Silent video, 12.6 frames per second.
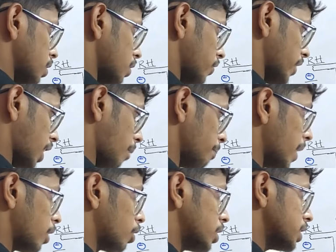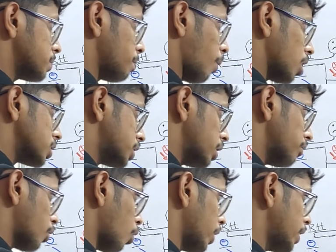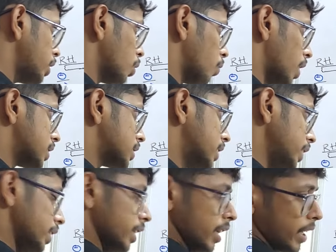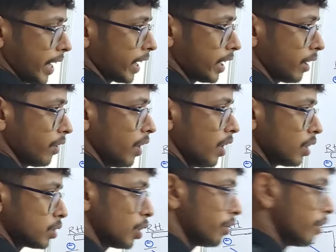when compared to this, positive going towards the negative. So